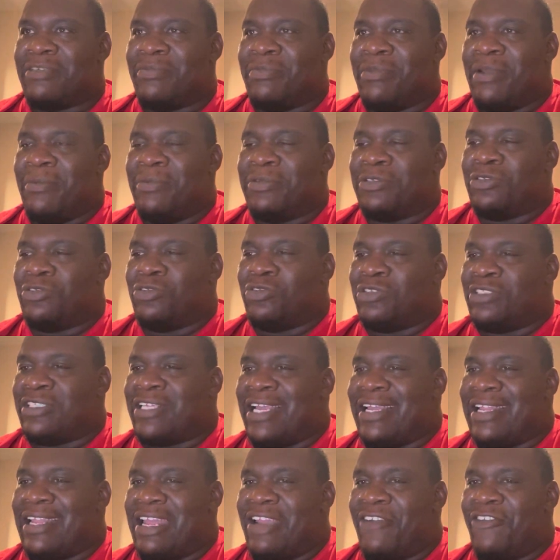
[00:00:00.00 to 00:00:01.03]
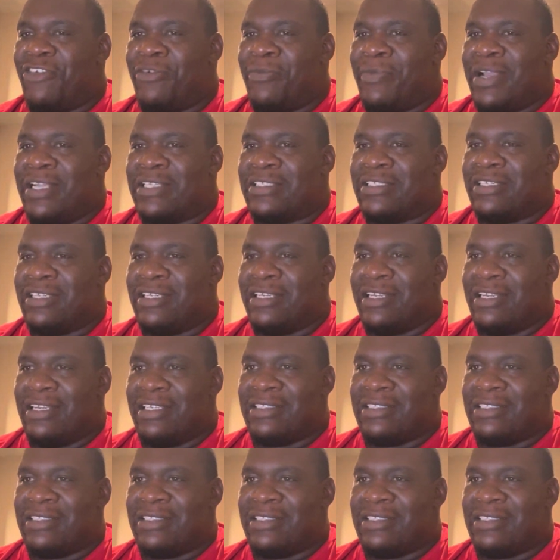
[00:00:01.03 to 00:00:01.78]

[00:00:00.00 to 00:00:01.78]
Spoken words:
and be able to take that information in.